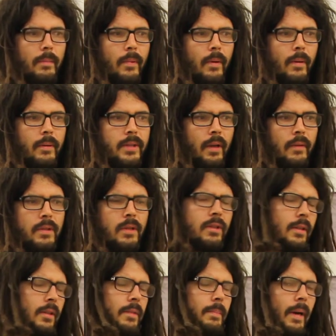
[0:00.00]
ourselves, usually
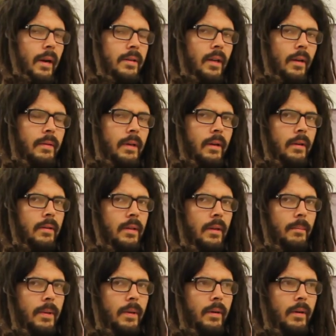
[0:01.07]
just by ourselves. You use a
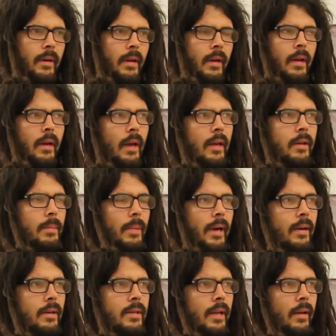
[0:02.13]
computer and you're by
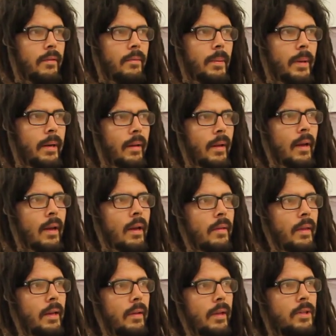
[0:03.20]
yourself, but
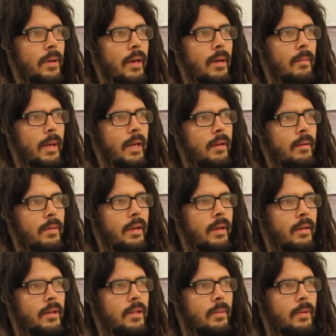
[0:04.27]
they try to make you think
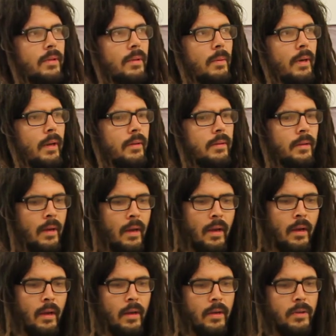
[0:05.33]
that you're with someone else.
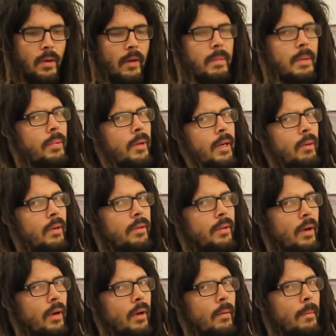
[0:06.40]
So I've been playing with
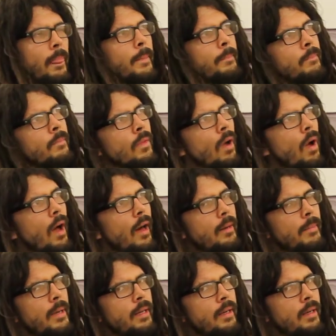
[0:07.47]

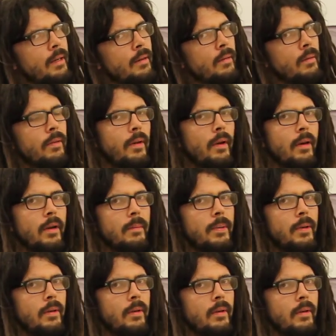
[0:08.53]
automating the
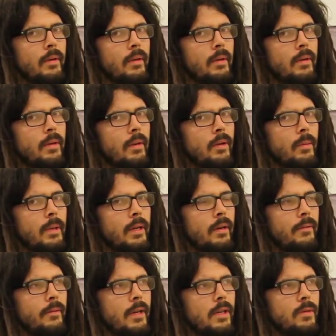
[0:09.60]
computer-human
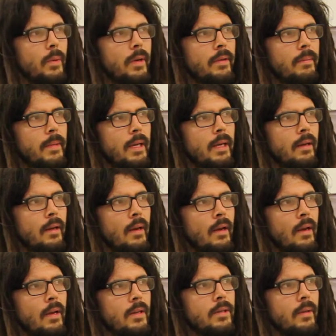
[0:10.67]
interface with meat,
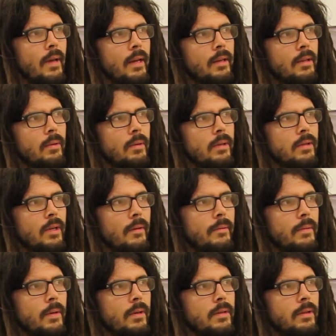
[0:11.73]
so that you yourself,
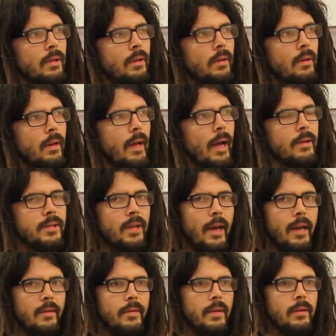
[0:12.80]
you're still outside
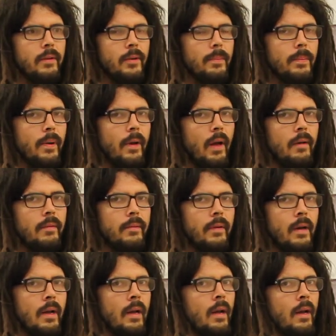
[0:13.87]
of the loop of
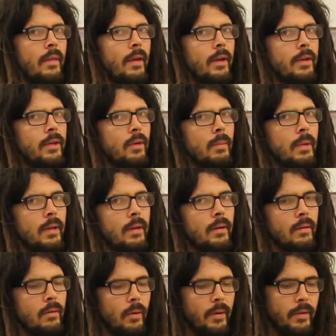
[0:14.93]
the human
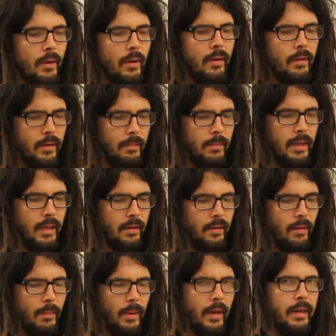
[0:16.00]
or the meat, the
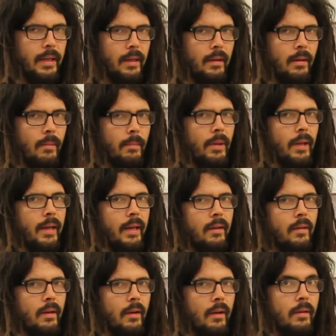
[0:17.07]
body, playing
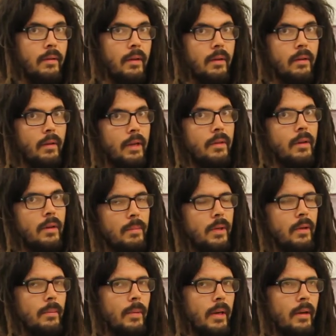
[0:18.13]
the
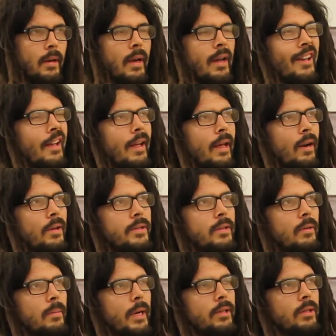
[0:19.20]
computer mind. And also
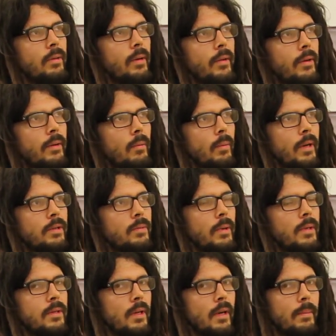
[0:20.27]
my 2 other works,
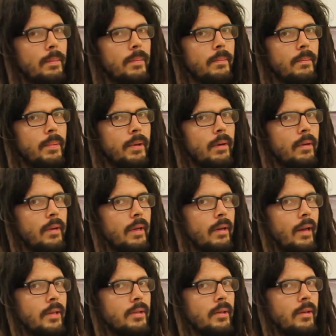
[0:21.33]
one's purely
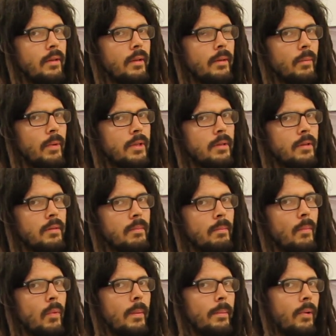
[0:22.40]
electrical and one's
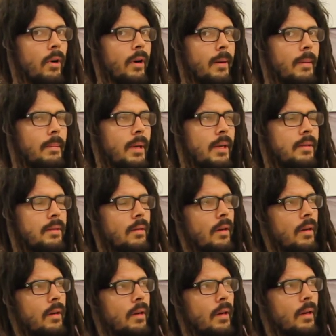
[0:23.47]
more programming based,
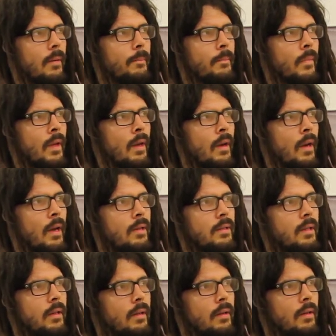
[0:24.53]
are
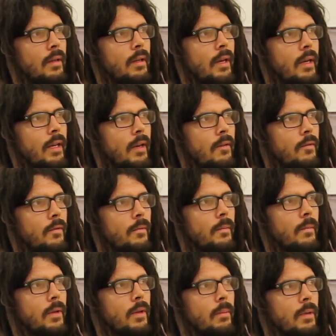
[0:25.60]
to give
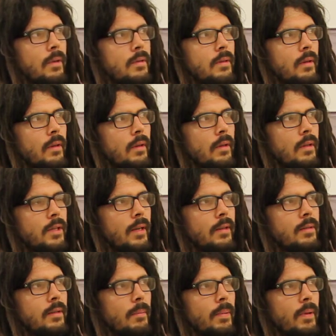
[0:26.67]
humans a chance
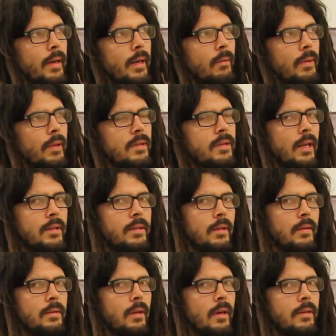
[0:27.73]
to play with a sensitive
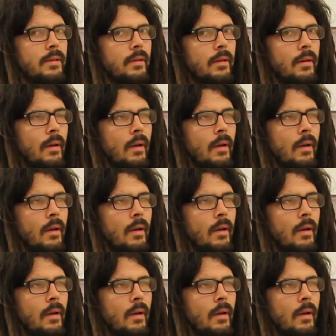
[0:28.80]
structure,